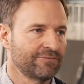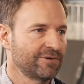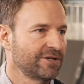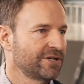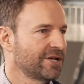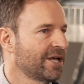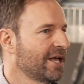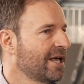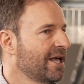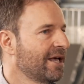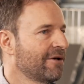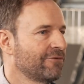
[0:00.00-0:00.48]
We
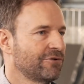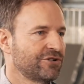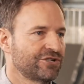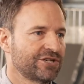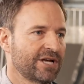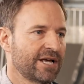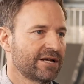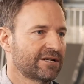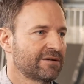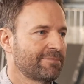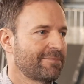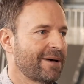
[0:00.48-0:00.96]
we
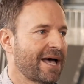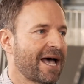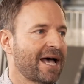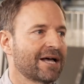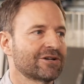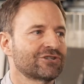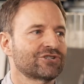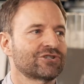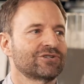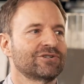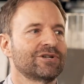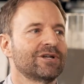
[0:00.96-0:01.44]
shared the
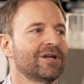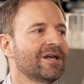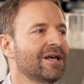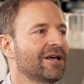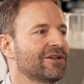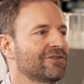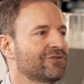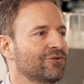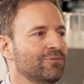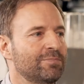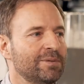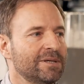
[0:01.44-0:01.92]
passion
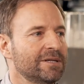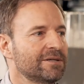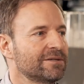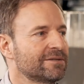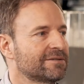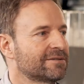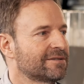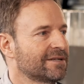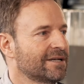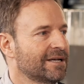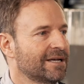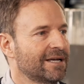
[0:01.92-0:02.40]
to
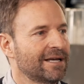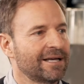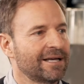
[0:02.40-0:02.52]
build uh,